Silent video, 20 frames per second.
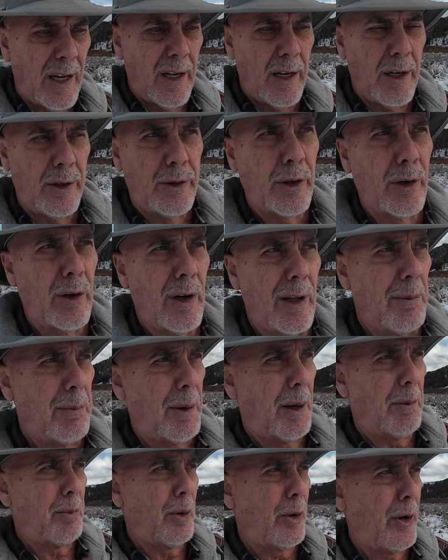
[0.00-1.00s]
It's early,
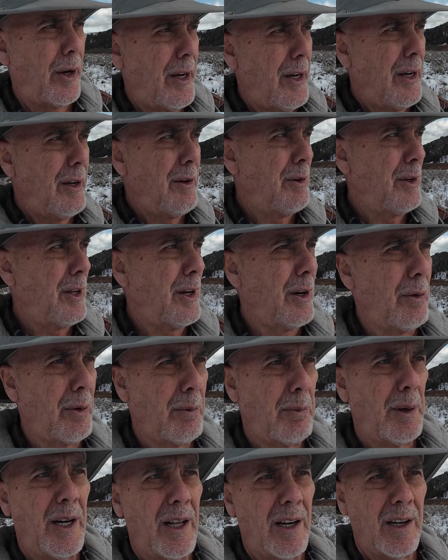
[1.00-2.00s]
but boy, you know, we've
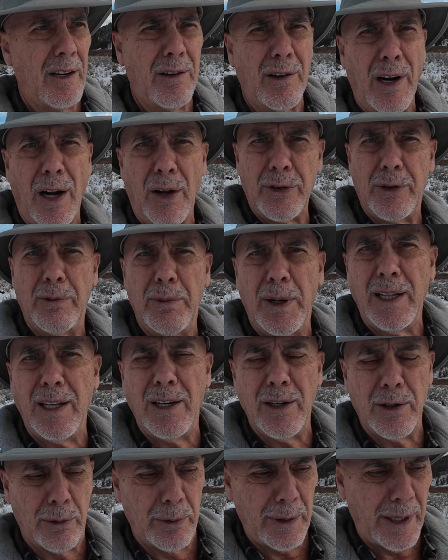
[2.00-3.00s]
been in a drought so many
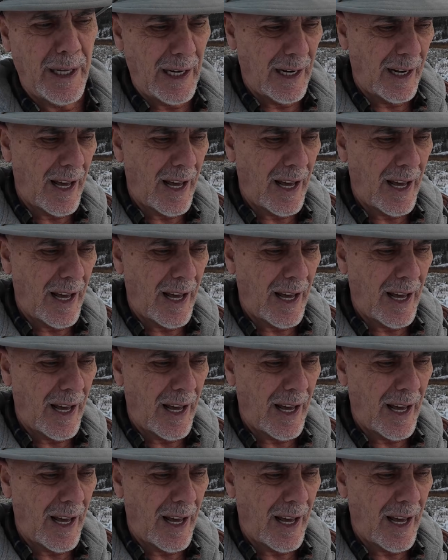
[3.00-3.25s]
years, we need a